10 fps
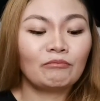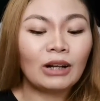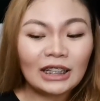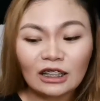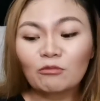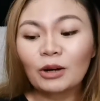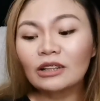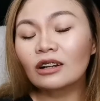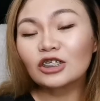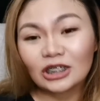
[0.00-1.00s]
magandang
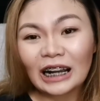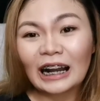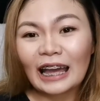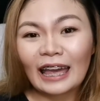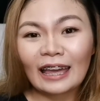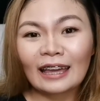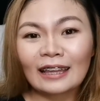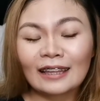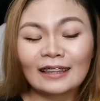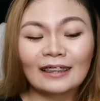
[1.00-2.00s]
product siya
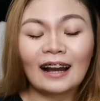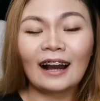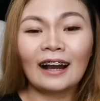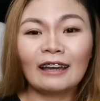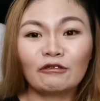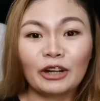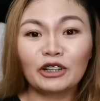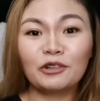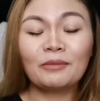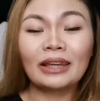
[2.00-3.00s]
and I
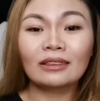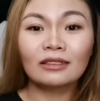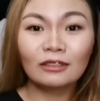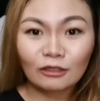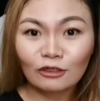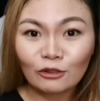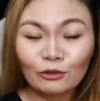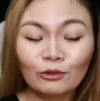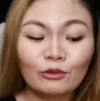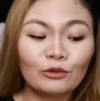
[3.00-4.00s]
recommend
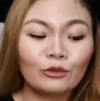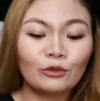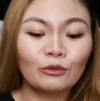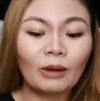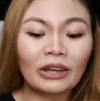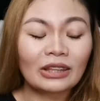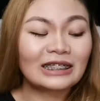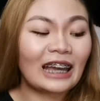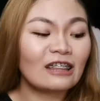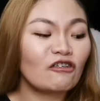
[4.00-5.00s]
you to buy
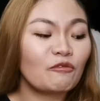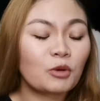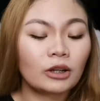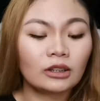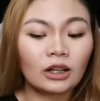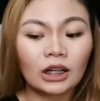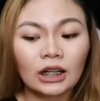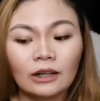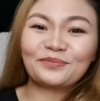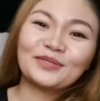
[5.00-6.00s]
this kind of product.